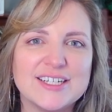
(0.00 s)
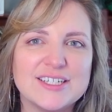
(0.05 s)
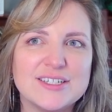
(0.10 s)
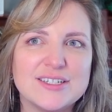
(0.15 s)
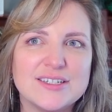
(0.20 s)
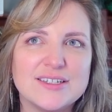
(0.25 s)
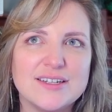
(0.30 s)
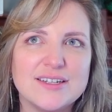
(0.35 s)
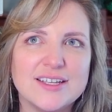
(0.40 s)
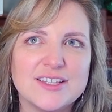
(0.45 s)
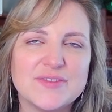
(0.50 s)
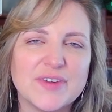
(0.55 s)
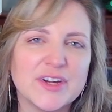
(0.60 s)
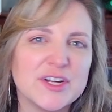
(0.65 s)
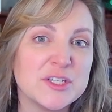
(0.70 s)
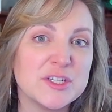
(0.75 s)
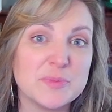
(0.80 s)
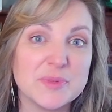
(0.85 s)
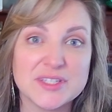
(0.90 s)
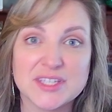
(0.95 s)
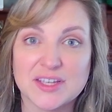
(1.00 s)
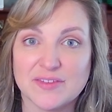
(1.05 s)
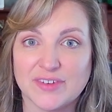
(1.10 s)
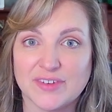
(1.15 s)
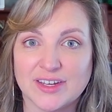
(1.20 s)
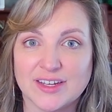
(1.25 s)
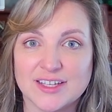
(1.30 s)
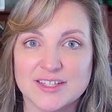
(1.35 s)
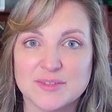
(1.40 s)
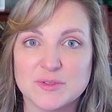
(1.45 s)
it's very
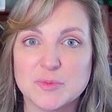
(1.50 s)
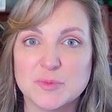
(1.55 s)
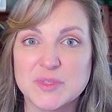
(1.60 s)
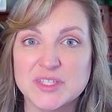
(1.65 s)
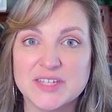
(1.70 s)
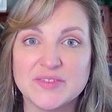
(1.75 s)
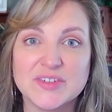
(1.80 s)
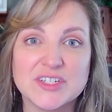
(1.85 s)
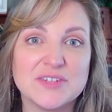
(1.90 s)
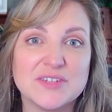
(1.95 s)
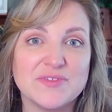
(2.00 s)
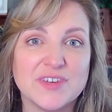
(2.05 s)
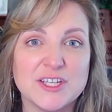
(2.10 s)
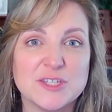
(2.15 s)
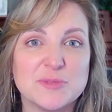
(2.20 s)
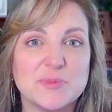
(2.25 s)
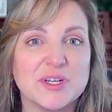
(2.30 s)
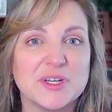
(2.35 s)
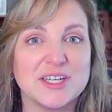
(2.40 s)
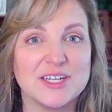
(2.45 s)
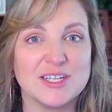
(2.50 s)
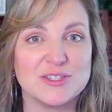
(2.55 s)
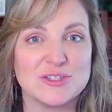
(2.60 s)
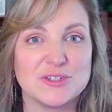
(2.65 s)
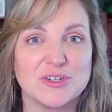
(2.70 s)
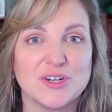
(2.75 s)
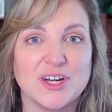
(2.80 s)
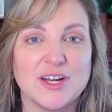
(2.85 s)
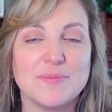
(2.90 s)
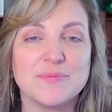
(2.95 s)
specific. It's specific to Facebook and
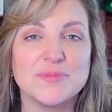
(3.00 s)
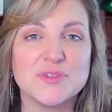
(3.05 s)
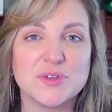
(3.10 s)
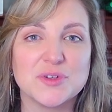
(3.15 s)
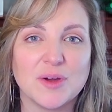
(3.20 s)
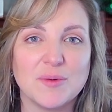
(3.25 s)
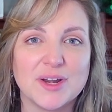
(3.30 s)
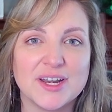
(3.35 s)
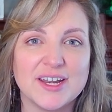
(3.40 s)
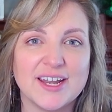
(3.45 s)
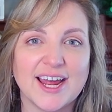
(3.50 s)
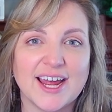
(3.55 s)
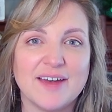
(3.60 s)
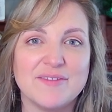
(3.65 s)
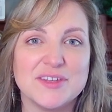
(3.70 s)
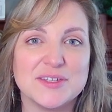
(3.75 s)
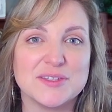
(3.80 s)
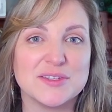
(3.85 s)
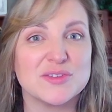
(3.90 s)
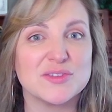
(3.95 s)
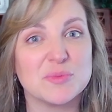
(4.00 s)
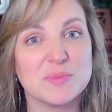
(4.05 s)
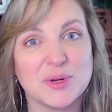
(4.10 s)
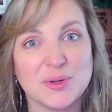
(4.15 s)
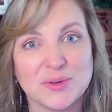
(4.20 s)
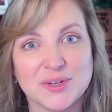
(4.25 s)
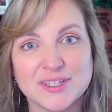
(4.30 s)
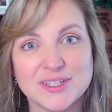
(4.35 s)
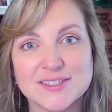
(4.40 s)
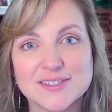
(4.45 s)
Instagram, so I wanted to have this as a
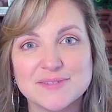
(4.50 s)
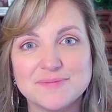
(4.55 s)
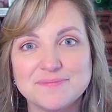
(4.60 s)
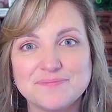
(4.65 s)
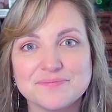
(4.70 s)
bonus.